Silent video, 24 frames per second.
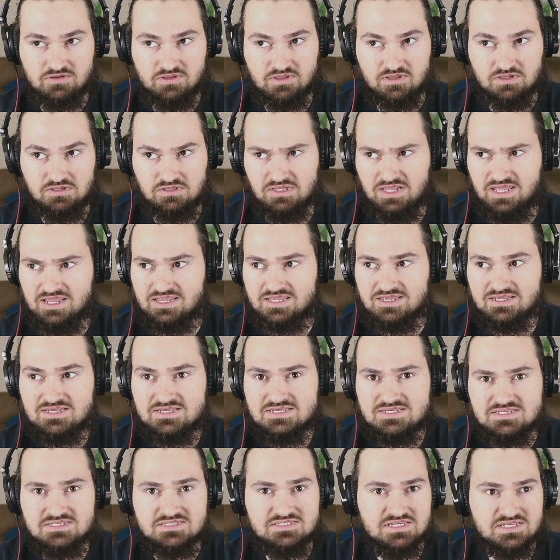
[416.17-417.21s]
And like
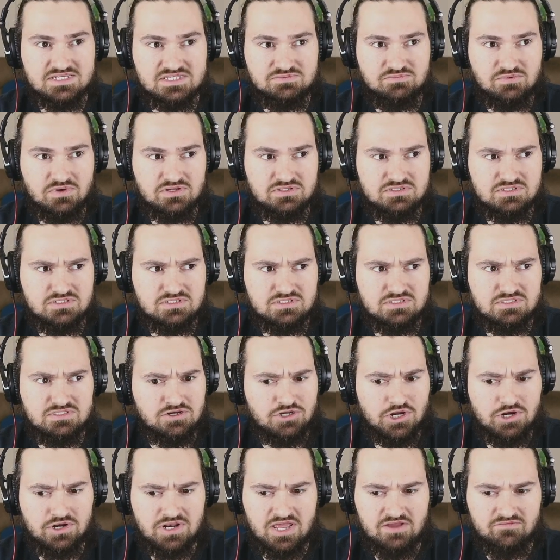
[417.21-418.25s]
6 months, year
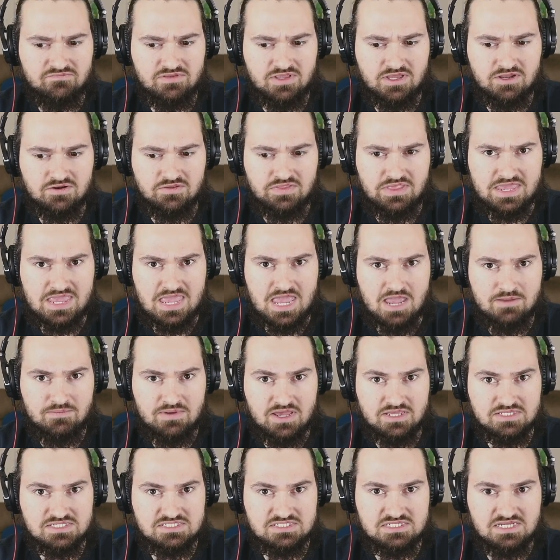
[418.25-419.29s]
and a half later, they came
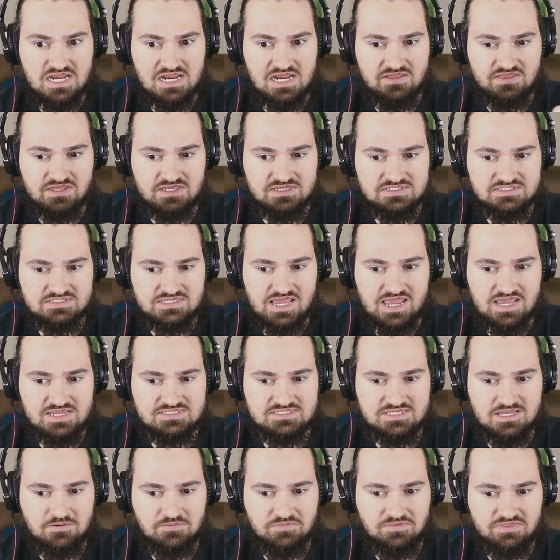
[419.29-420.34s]
out saying the exact
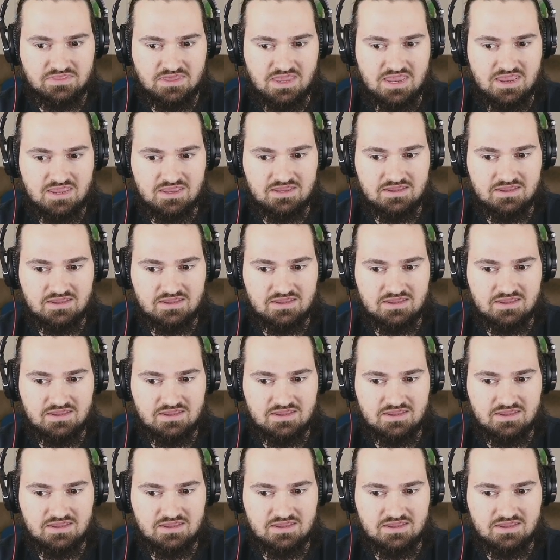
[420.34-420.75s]
same thing.